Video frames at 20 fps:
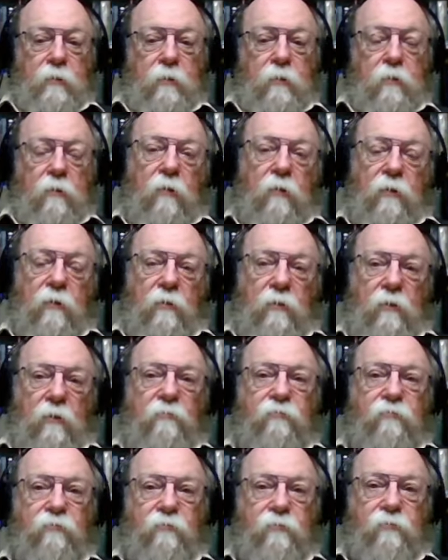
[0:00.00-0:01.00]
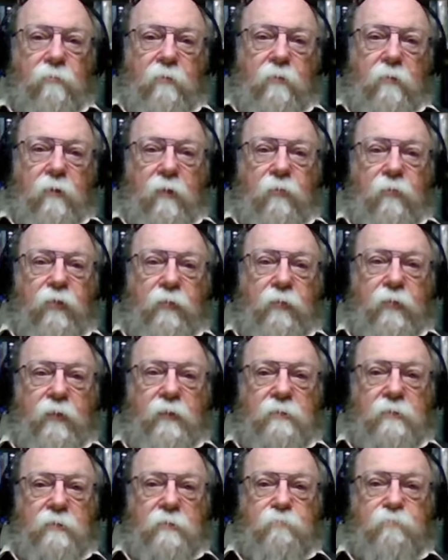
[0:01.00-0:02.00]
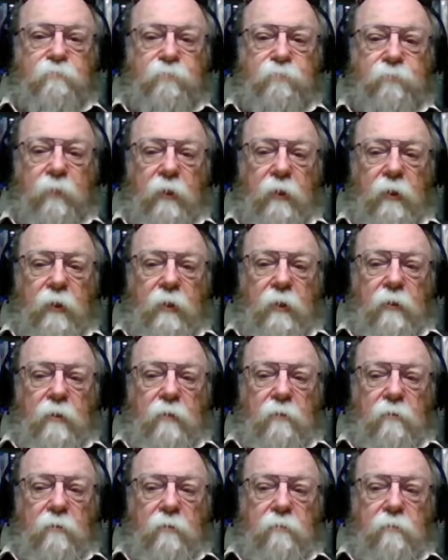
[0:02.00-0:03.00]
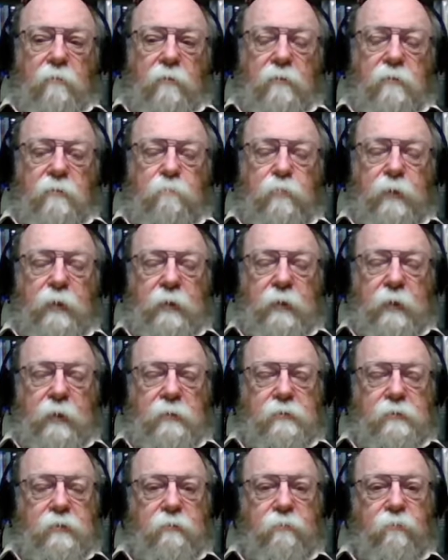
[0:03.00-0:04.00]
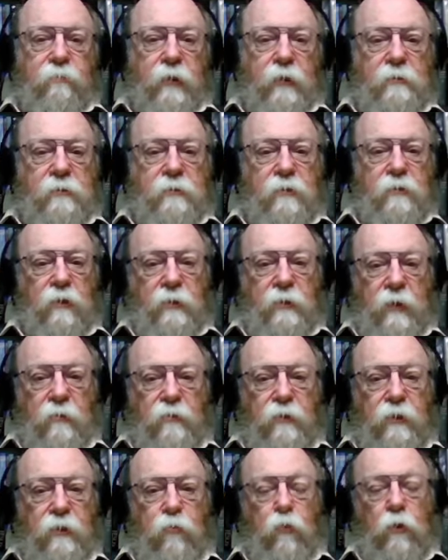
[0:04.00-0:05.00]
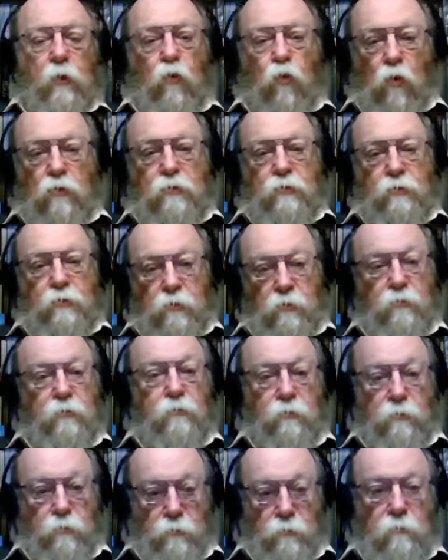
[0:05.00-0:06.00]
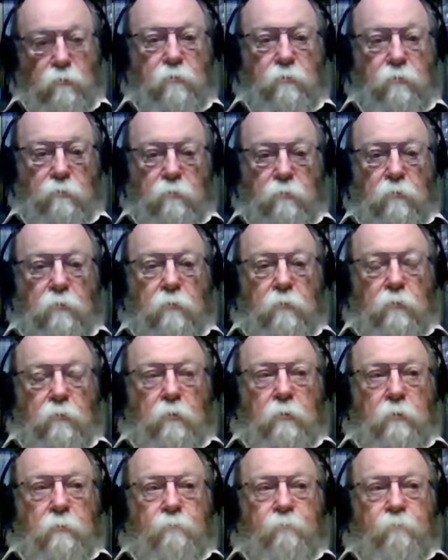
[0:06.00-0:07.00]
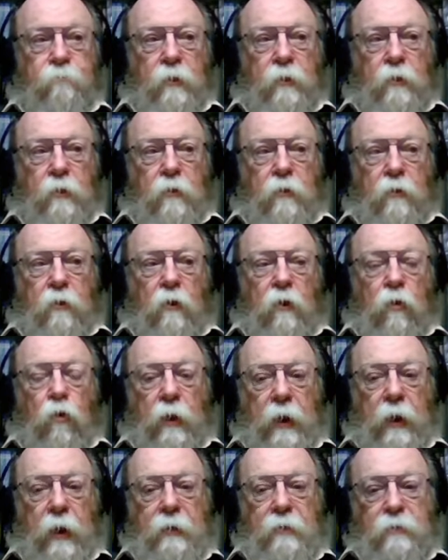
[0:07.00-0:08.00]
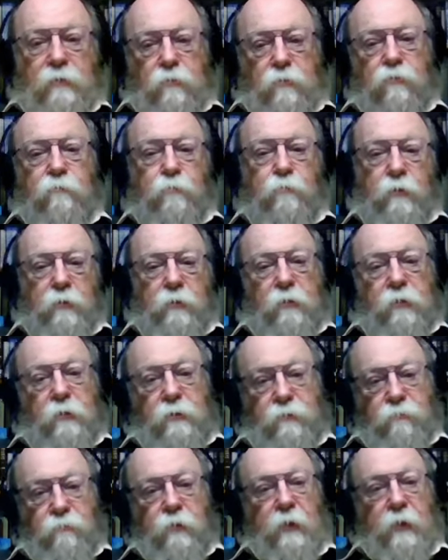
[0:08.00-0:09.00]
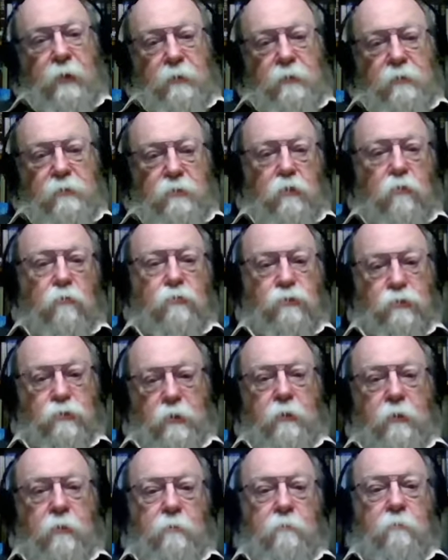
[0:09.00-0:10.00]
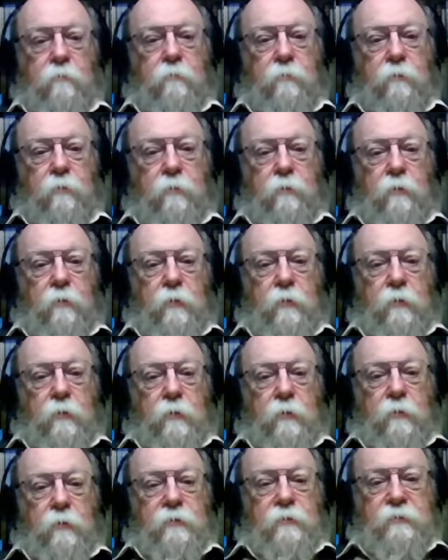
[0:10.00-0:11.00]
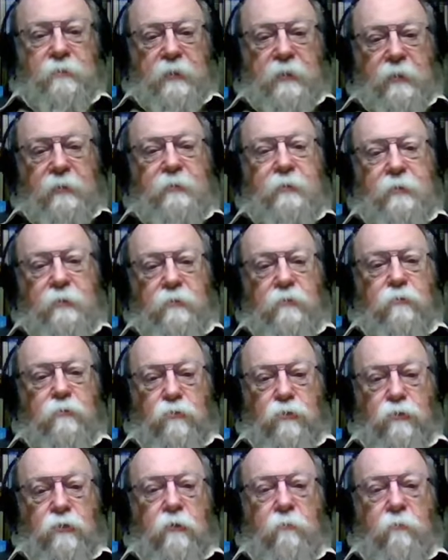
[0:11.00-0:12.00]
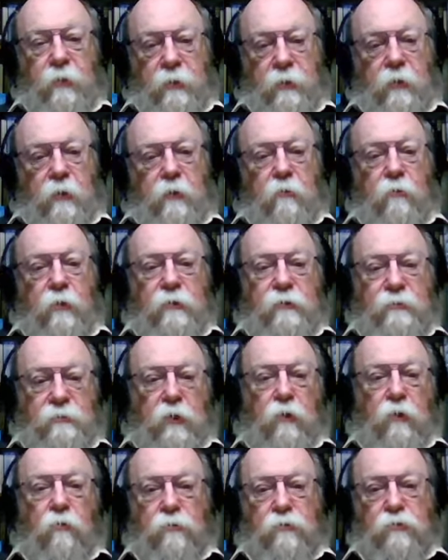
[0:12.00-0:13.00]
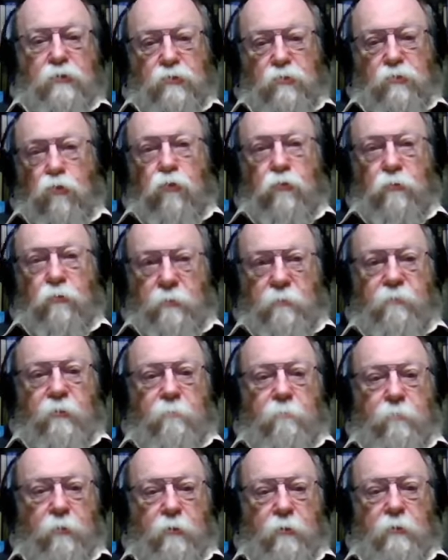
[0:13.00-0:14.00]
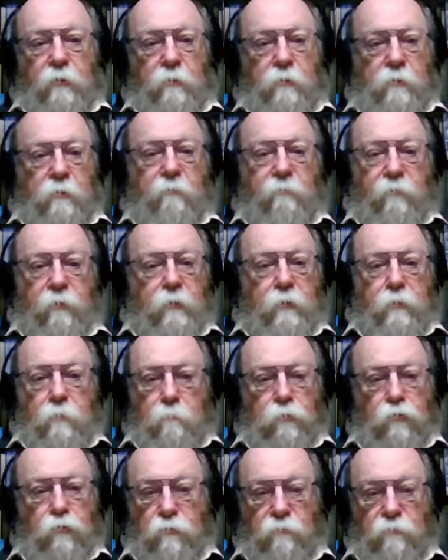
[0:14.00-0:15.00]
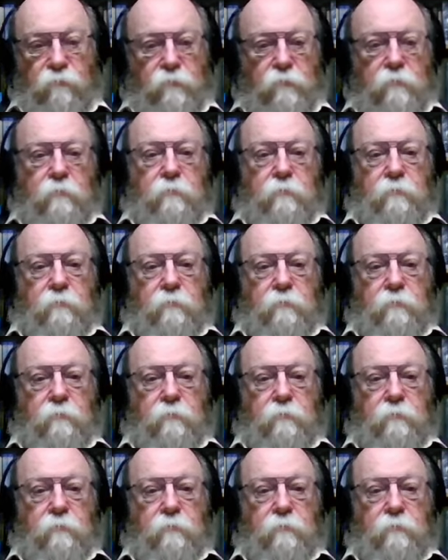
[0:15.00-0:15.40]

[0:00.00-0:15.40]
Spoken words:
I think there's a big lesson for us that I don't think we want to learn. I would hate to have been an Israeli soldier sent into Jericho and told to slaughter everything that moves.